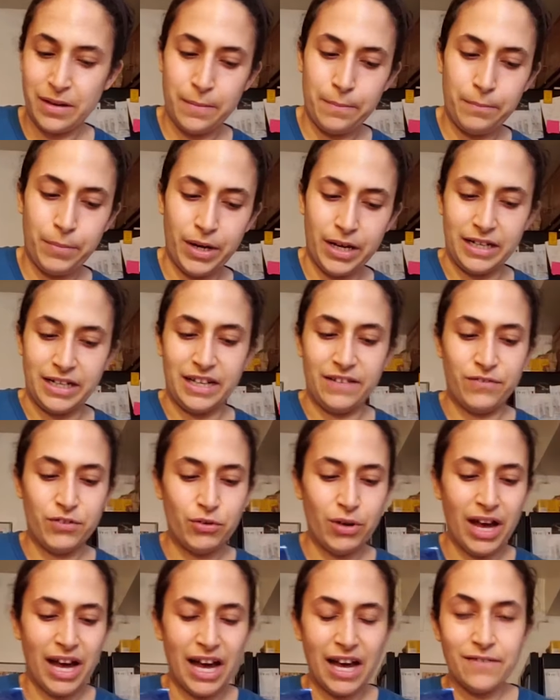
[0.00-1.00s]
But if you
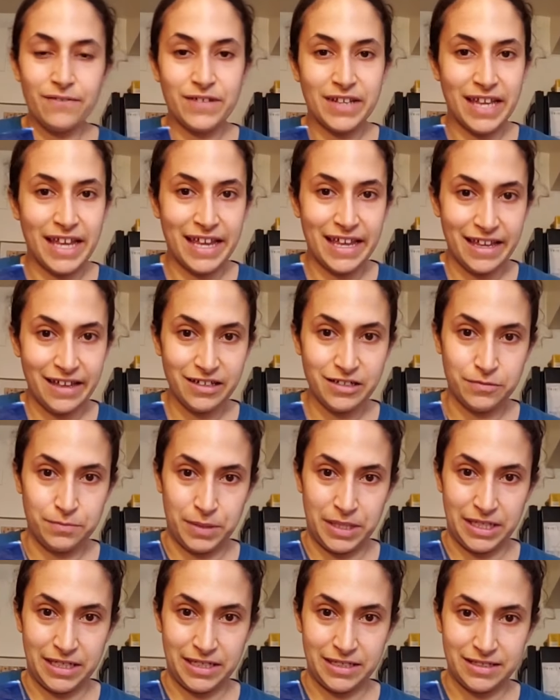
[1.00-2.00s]
have canned
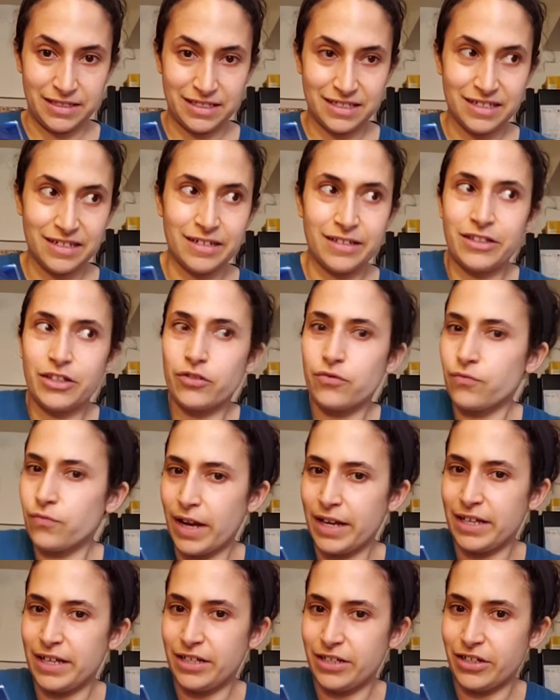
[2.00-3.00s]
beans, they're
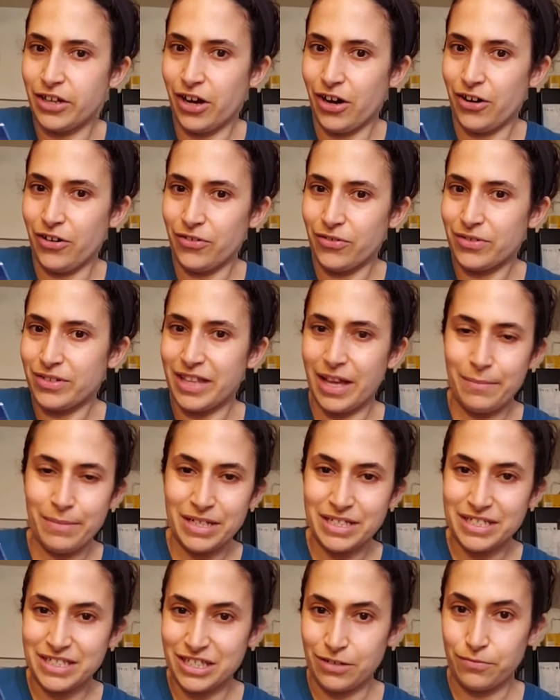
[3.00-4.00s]
ready to go. That
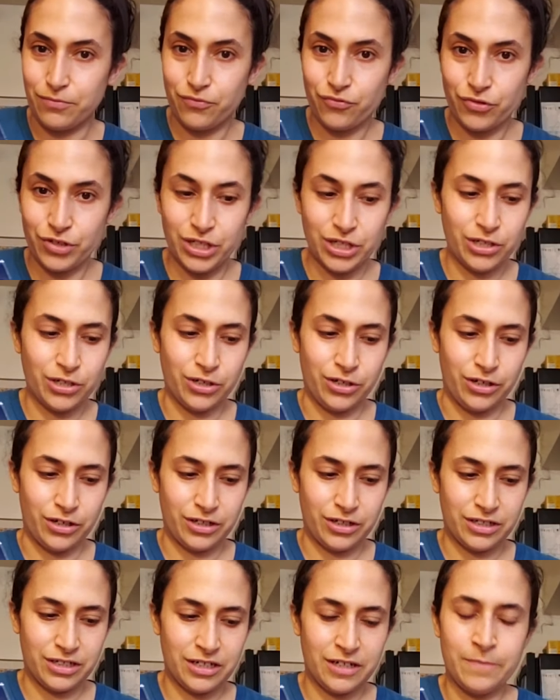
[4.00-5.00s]
means they're
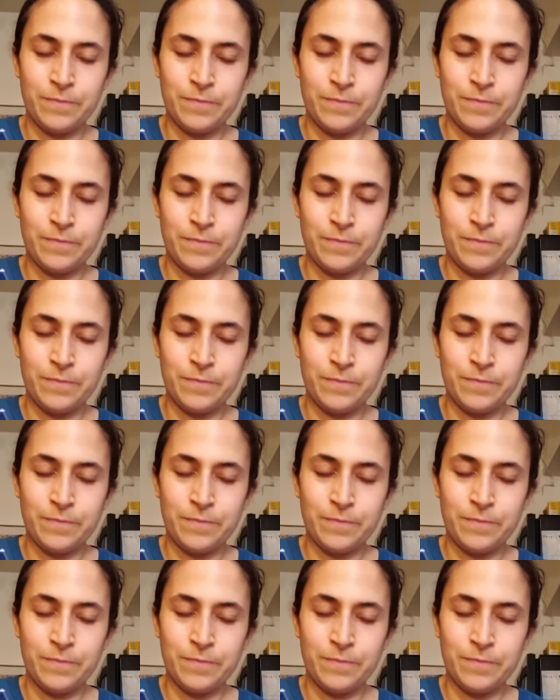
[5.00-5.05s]
pre-cooked.